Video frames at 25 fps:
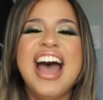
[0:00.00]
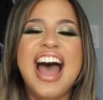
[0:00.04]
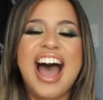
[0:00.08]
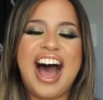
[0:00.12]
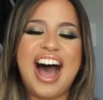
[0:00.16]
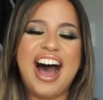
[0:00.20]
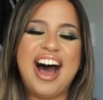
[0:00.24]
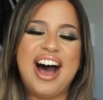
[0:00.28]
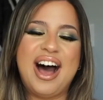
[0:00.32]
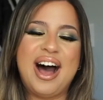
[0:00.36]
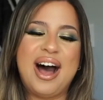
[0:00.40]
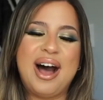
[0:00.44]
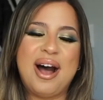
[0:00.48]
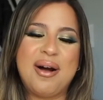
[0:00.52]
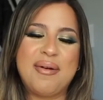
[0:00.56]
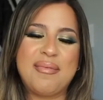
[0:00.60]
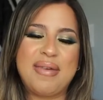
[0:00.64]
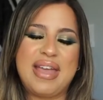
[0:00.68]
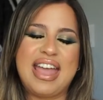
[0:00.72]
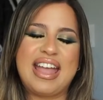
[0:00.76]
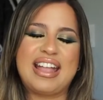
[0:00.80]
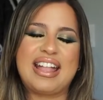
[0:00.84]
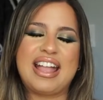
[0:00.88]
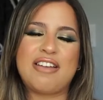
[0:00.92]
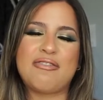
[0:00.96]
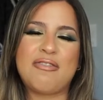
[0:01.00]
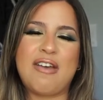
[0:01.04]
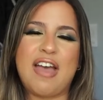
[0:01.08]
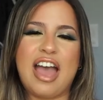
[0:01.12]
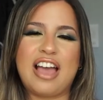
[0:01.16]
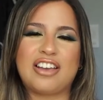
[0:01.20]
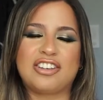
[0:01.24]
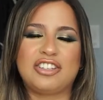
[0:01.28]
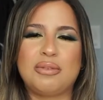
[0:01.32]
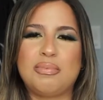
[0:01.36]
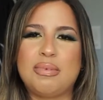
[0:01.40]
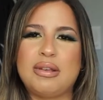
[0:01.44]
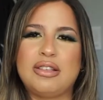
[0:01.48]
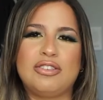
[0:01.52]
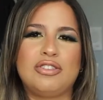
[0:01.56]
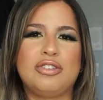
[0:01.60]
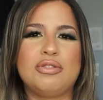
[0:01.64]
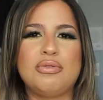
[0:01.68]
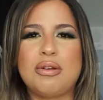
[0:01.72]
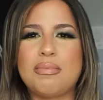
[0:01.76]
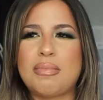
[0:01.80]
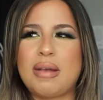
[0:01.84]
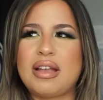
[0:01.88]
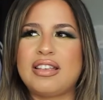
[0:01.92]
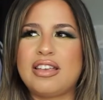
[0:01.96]
um, and I've actually been
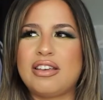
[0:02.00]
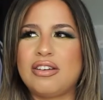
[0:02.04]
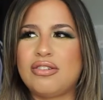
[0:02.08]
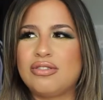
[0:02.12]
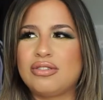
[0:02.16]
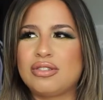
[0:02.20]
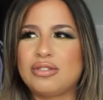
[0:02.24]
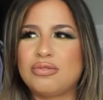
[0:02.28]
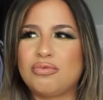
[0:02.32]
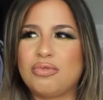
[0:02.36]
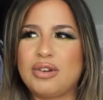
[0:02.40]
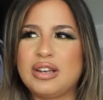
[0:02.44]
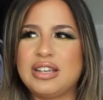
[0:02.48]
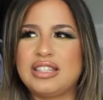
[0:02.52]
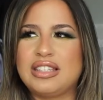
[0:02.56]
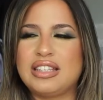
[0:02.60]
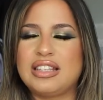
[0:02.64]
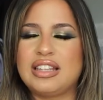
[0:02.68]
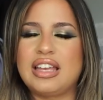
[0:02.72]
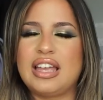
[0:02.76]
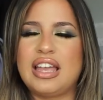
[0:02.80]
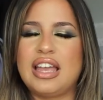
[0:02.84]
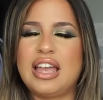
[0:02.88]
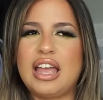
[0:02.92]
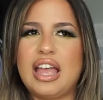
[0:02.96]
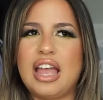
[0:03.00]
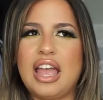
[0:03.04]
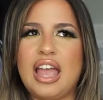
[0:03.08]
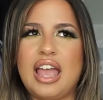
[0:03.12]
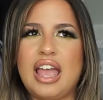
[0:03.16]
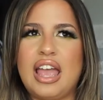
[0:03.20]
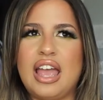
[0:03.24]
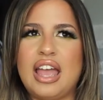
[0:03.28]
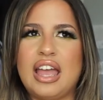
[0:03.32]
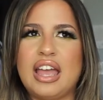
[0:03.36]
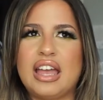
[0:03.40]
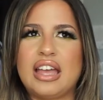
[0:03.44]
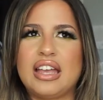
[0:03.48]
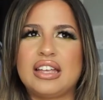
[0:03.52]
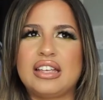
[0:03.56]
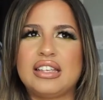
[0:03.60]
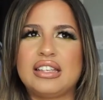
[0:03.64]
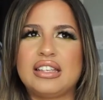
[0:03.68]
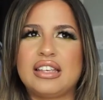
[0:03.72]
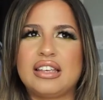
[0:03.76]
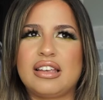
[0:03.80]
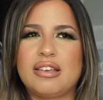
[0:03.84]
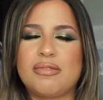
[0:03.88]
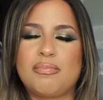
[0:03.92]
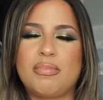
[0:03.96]
doing my nails recently
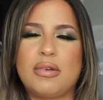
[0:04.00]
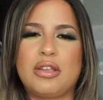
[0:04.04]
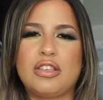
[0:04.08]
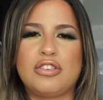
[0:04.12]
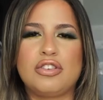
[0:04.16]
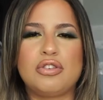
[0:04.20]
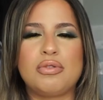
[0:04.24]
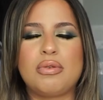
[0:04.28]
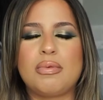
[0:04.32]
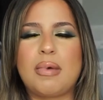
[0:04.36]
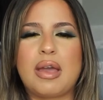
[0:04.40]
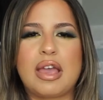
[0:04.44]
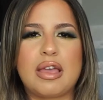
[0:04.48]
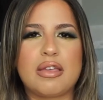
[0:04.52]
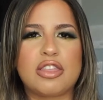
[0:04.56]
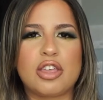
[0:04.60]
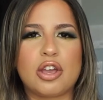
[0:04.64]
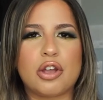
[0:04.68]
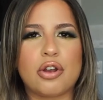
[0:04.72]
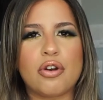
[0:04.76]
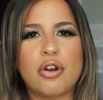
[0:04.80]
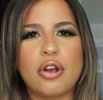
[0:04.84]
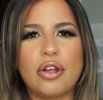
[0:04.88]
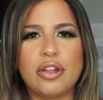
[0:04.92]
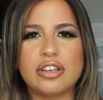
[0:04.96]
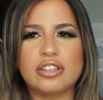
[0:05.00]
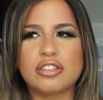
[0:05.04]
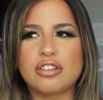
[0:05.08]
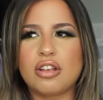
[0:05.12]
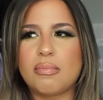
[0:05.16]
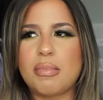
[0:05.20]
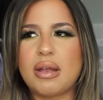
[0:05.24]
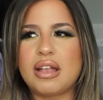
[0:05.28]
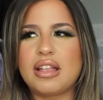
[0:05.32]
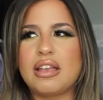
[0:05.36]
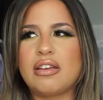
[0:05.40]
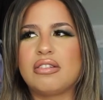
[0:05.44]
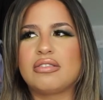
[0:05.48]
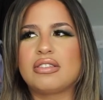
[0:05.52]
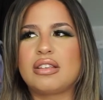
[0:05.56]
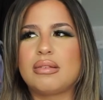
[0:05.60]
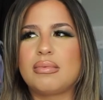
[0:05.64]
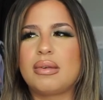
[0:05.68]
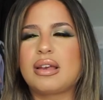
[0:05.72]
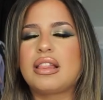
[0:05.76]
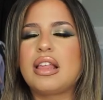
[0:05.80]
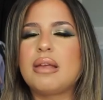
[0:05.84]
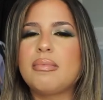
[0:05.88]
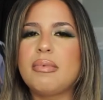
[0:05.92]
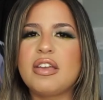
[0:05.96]
and been doing like the acrylics on my nails and I'm
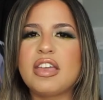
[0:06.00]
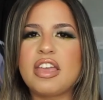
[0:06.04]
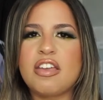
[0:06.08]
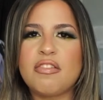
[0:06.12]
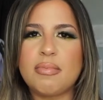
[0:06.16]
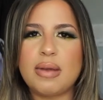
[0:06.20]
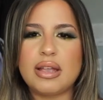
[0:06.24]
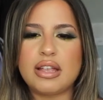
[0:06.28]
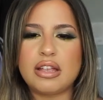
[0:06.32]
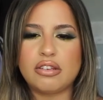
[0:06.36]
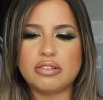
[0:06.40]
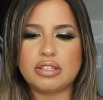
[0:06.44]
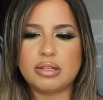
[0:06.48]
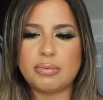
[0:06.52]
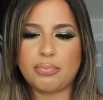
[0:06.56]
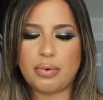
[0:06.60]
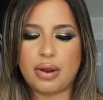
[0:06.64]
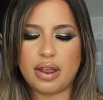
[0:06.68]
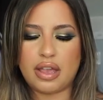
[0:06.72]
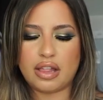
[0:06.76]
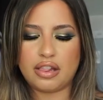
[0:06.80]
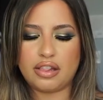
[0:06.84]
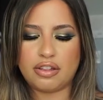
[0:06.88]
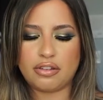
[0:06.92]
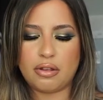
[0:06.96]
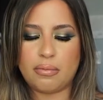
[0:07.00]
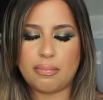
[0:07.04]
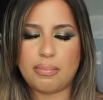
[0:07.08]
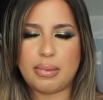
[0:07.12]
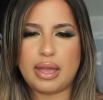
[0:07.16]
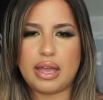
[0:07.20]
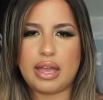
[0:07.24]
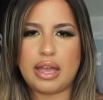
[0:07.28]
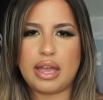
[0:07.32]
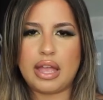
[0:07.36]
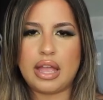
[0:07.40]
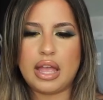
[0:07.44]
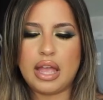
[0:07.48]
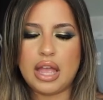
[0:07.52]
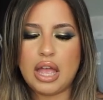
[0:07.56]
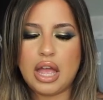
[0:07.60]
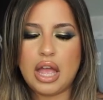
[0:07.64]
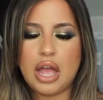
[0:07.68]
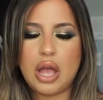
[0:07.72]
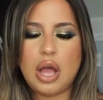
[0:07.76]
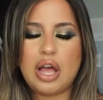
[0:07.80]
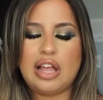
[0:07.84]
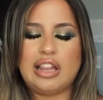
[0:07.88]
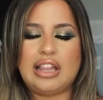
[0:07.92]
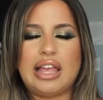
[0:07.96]
like, let me give my nails a break a little bit.
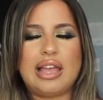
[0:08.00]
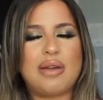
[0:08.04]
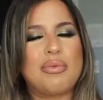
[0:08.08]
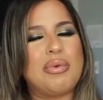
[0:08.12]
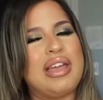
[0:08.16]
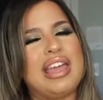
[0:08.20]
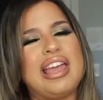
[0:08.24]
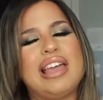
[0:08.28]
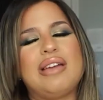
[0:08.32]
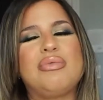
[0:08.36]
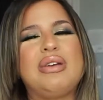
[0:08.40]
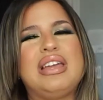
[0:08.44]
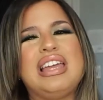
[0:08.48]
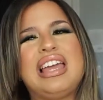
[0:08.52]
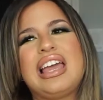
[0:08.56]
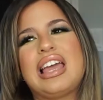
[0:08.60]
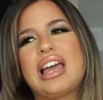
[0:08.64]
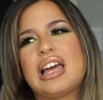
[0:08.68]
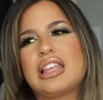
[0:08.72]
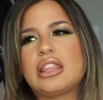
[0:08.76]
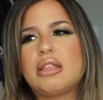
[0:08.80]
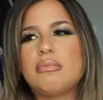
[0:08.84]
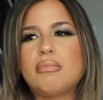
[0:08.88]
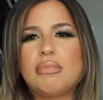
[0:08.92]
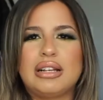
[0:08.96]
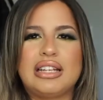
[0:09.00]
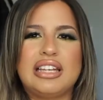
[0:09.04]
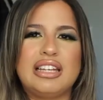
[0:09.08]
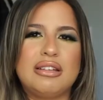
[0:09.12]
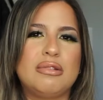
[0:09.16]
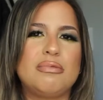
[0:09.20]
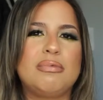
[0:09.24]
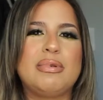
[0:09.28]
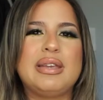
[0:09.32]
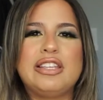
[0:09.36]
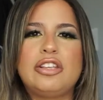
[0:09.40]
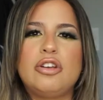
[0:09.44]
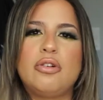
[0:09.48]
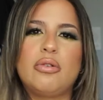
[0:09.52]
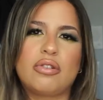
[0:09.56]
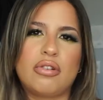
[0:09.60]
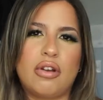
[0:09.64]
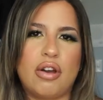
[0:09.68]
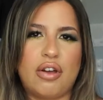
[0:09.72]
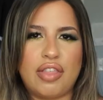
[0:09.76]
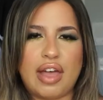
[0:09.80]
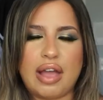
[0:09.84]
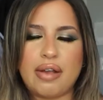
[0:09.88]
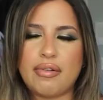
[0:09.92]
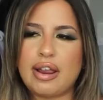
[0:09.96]
I'm like, we ain't, we ain't got the money to be doing
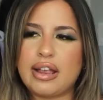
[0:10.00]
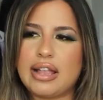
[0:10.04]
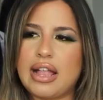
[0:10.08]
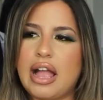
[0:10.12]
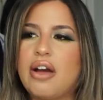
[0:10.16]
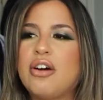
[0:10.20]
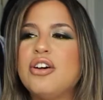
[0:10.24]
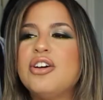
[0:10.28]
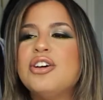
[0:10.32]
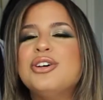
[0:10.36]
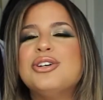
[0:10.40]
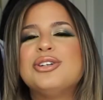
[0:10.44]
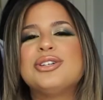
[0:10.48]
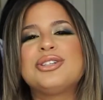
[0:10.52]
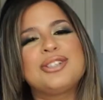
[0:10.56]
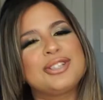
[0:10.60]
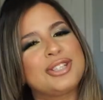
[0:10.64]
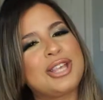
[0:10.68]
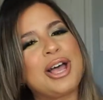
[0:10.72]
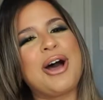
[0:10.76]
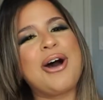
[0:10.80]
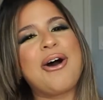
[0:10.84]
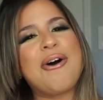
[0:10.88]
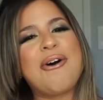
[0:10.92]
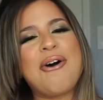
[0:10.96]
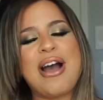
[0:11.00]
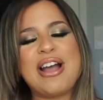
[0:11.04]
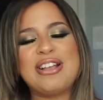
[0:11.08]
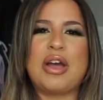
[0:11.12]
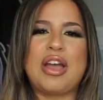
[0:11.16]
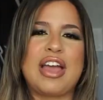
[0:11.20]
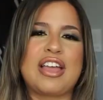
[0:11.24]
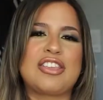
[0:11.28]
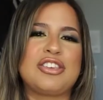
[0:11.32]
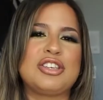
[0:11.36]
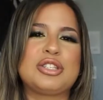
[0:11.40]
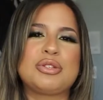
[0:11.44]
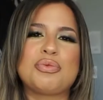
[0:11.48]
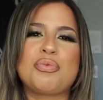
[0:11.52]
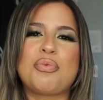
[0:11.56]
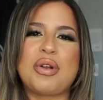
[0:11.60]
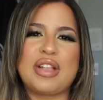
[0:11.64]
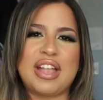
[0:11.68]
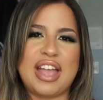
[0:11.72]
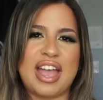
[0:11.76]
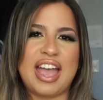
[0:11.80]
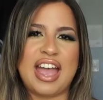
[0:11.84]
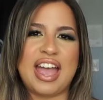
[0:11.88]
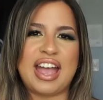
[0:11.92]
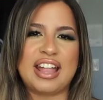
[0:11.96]
all that right now. So I, I, just went
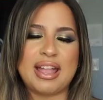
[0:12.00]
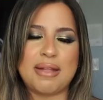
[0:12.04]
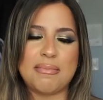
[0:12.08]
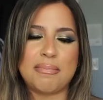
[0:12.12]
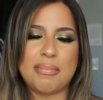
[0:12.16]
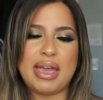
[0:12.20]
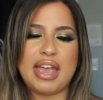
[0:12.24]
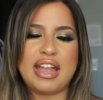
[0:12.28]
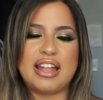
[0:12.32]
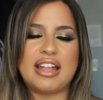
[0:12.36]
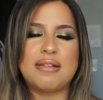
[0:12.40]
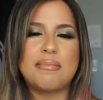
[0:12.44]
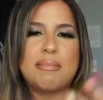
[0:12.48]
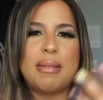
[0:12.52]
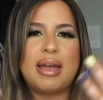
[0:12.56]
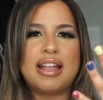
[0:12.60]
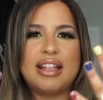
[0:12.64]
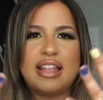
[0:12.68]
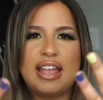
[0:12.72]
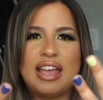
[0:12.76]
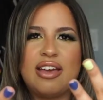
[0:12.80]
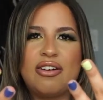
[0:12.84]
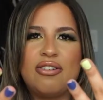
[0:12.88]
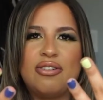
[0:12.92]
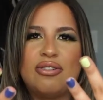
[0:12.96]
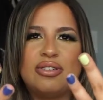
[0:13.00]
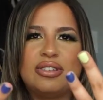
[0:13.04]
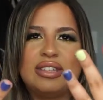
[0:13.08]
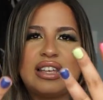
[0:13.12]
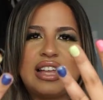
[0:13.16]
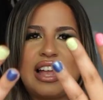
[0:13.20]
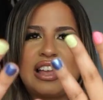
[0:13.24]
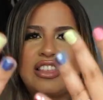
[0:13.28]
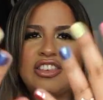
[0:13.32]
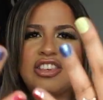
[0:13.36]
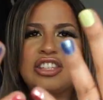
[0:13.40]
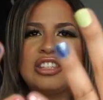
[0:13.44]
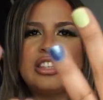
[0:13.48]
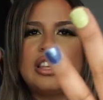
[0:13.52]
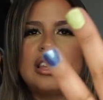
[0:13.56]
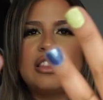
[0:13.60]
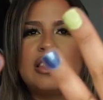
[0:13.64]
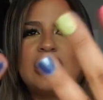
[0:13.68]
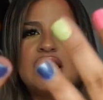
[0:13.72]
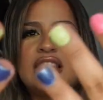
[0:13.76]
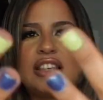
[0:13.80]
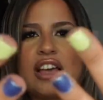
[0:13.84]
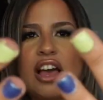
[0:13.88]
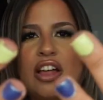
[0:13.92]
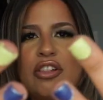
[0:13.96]
ahead and painted my nails and I just think
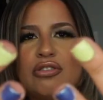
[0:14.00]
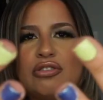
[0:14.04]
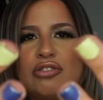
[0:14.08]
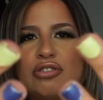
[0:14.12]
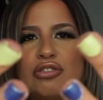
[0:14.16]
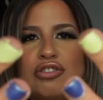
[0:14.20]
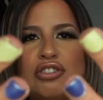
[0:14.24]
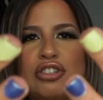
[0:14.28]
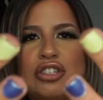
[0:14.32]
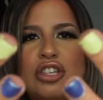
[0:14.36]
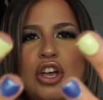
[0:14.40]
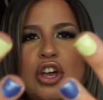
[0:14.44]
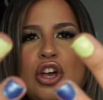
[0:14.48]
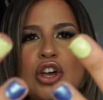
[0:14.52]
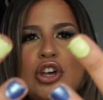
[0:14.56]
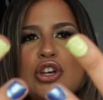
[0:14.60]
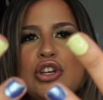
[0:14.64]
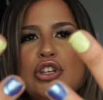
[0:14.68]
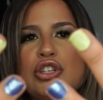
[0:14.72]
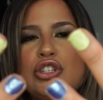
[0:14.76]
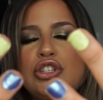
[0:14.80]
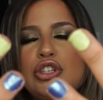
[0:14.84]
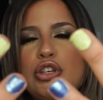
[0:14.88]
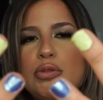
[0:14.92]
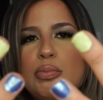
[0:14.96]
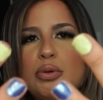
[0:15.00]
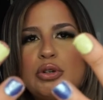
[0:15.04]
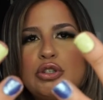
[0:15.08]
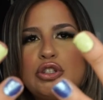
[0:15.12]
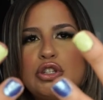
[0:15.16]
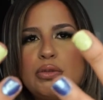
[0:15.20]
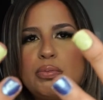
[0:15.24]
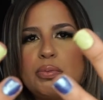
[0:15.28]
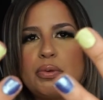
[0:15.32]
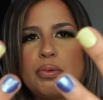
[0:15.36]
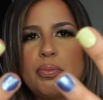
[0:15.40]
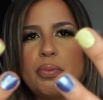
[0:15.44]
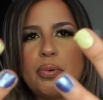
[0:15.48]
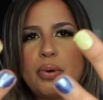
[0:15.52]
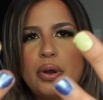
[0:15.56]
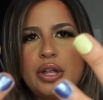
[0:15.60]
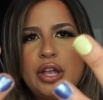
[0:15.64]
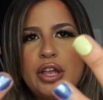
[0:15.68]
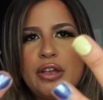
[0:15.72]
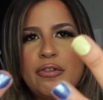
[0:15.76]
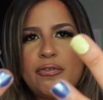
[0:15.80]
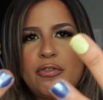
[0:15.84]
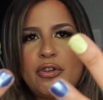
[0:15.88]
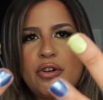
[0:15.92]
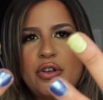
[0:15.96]
these colors are just super, super
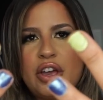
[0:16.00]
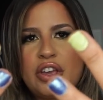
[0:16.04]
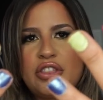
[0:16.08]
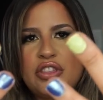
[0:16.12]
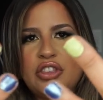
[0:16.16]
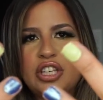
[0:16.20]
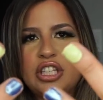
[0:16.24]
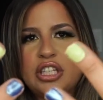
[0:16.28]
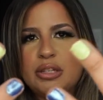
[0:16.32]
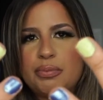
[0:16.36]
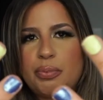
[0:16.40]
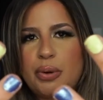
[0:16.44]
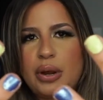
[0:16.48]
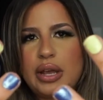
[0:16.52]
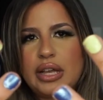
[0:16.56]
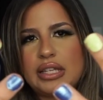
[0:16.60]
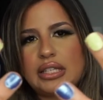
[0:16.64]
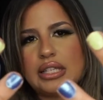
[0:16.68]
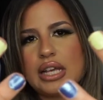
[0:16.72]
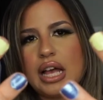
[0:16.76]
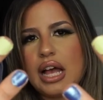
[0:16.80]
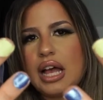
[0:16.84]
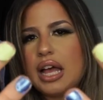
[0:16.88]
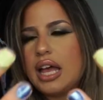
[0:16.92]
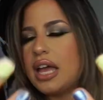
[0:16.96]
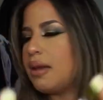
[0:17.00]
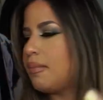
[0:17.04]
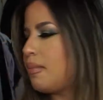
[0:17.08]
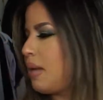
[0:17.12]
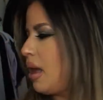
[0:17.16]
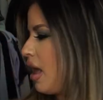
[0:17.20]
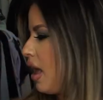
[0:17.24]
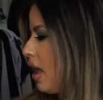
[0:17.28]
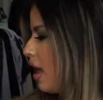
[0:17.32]
pretty for like the springtime.